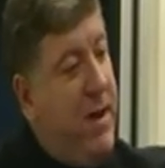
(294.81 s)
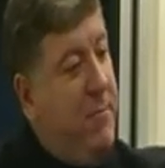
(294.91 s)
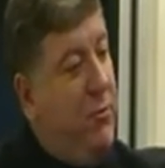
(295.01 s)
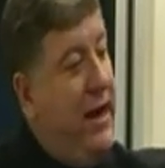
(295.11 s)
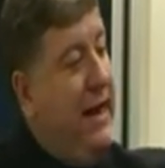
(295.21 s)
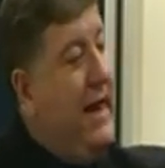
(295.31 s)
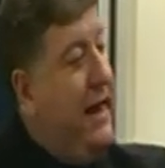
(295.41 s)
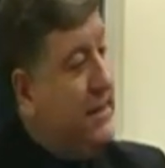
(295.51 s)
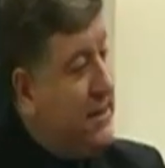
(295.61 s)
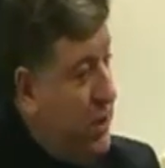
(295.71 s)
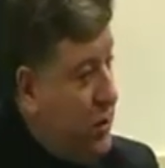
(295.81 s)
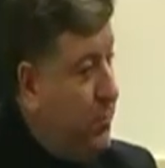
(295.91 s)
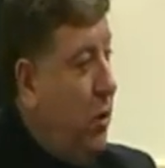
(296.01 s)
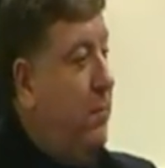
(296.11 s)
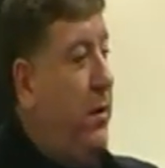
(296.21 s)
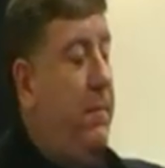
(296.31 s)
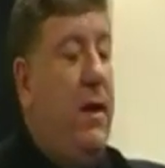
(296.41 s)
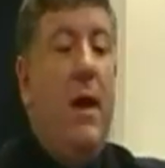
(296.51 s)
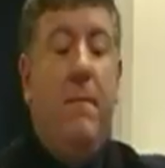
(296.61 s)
memory, it's not a problem,